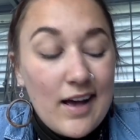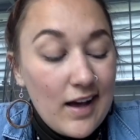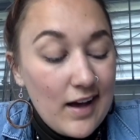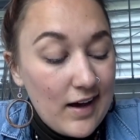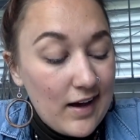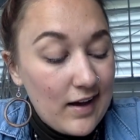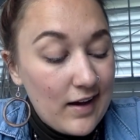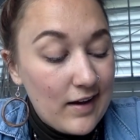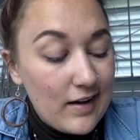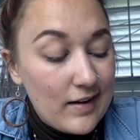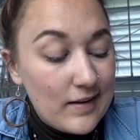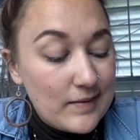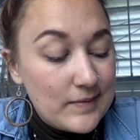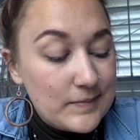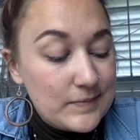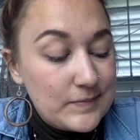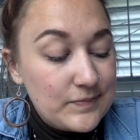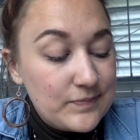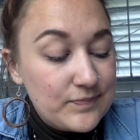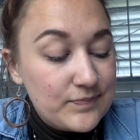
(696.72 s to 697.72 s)

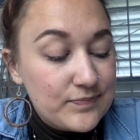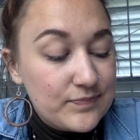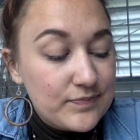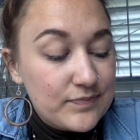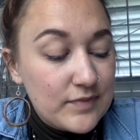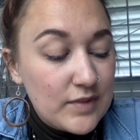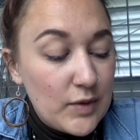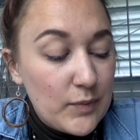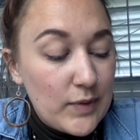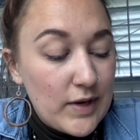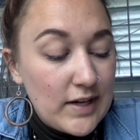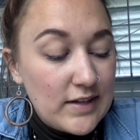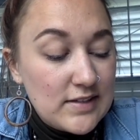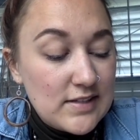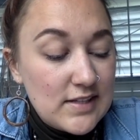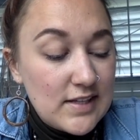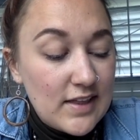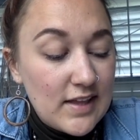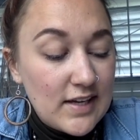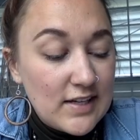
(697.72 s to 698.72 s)
What
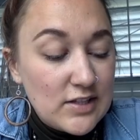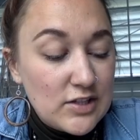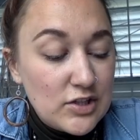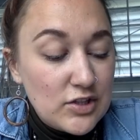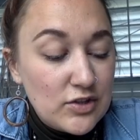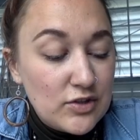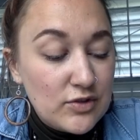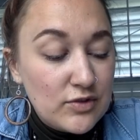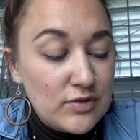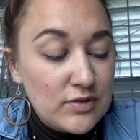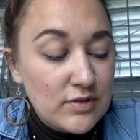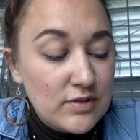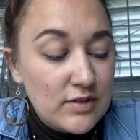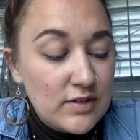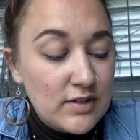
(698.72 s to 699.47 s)
else did they do?